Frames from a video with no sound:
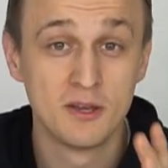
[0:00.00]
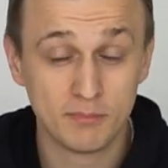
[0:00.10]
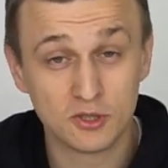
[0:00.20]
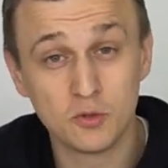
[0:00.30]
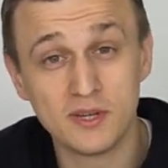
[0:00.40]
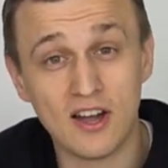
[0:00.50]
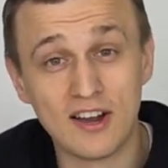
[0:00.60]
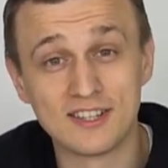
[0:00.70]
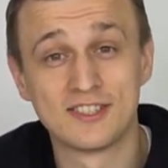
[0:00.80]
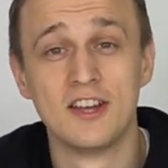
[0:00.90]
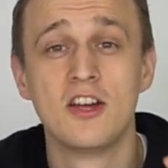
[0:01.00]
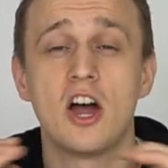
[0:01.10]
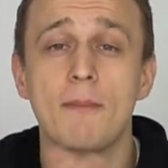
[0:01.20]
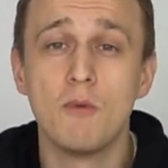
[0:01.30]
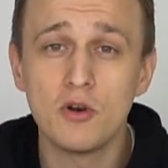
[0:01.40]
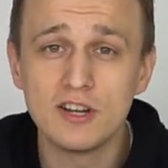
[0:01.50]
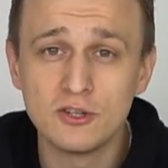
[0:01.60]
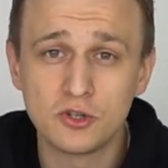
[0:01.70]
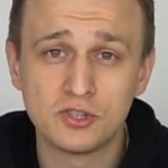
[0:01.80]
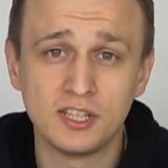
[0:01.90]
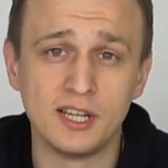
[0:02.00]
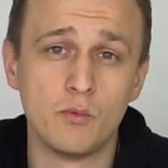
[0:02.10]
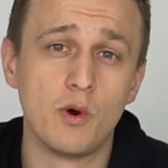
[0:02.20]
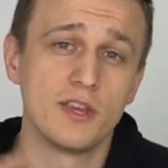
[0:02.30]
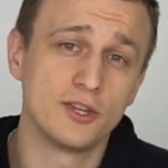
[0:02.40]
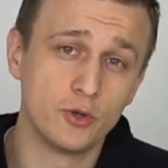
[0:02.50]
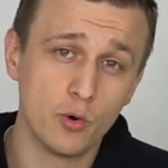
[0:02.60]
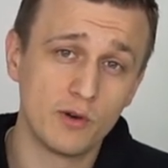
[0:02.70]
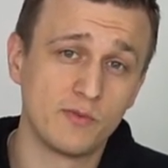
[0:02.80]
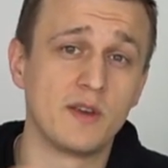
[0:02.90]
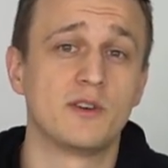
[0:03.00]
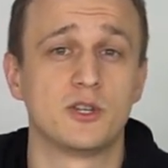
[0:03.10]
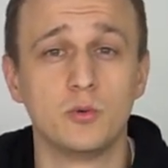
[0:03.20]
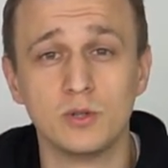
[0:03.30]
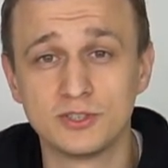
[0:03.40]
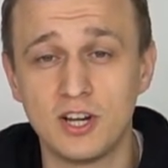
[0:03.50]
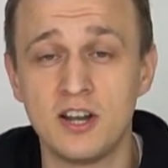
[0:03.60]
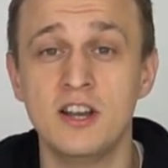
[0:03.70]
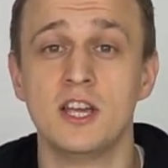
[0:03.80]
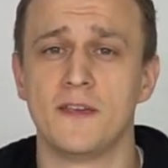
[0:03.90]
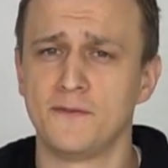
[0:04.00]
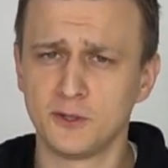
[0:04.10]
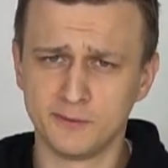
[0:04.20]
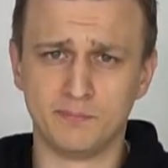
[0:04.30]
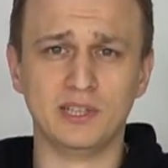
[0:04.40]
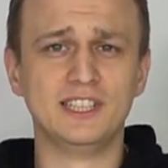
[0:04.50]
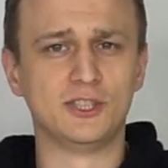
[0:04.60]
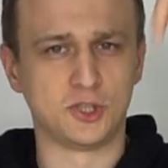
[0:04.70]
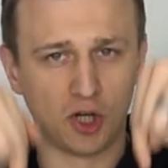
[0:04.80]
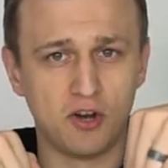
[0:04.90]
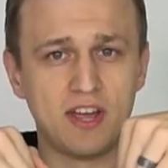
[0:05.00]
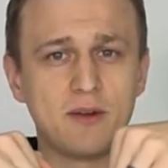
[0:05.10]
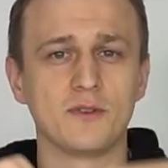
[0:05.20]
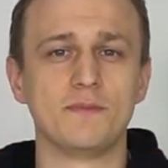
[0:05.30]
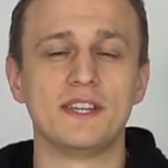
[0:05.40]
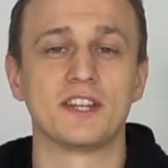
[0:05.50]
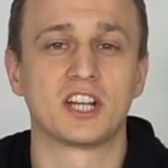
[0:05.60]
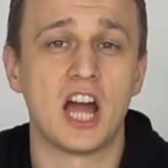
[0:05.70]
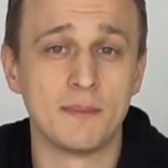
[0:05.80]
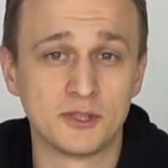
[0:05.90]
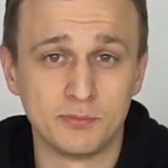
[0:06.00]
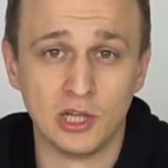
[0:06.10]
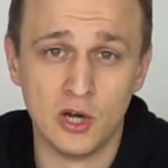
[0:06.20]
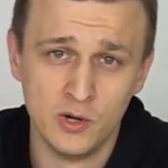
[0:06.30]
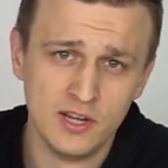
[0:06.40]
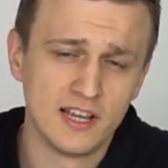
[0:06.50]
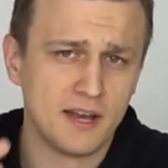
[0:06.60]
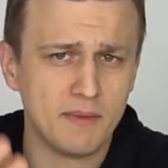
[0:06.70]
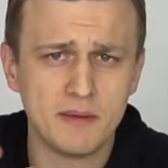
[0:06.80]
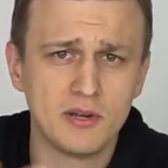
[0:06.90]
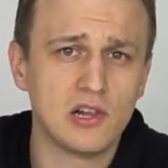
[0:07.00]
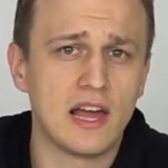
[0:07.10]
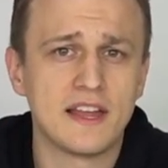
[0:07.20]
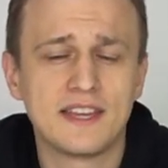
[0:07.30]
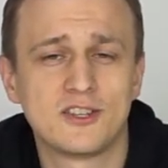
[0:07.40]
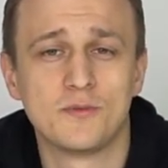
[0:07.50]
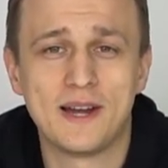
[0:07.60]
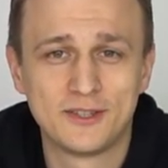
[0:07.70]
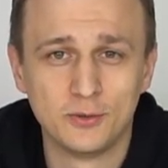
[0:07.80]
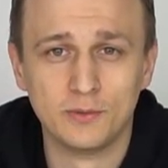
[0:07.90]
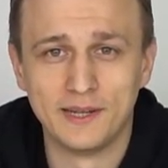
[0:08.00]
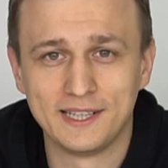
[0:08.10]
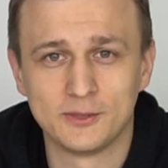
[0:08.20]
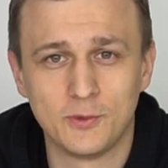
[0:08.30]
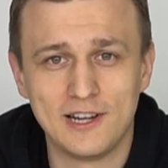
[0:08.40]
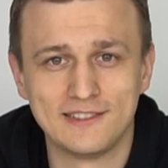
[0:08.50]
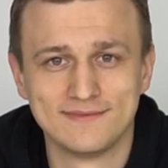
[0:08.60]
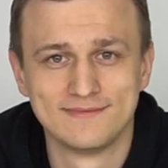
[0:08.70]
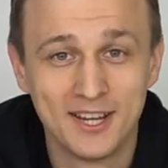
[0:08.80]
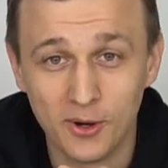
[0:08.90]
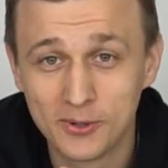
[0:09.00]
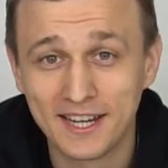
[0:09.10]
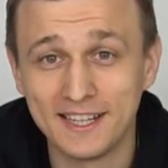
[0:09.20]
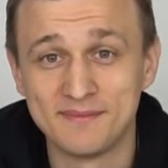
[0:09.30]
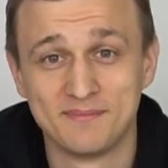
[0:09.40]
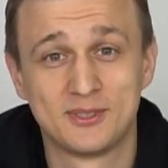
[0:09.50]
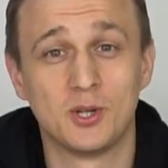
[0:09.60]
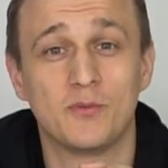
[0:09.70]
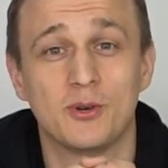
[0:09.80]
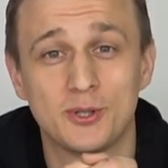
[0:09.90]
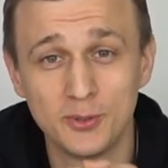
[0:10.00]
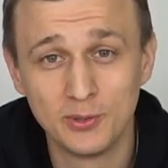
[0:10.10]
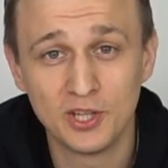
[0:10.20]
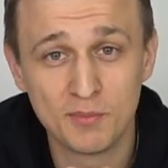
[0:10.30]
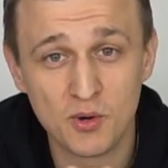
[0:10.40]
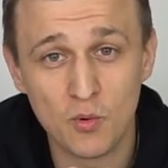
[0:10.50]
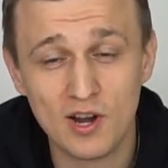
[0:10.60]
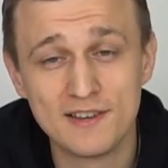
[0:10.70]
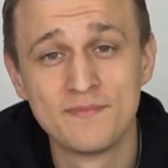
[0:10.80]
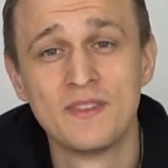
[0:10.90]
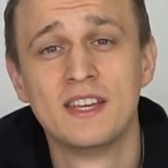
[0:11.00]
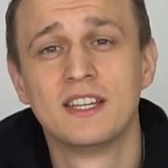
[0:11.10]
But to be honest, I'm more interested in what your favorite tools are. If you could please share that with me in the comments below, and maybe I'll add that to my tool bag as well. Okay, so for tool number one,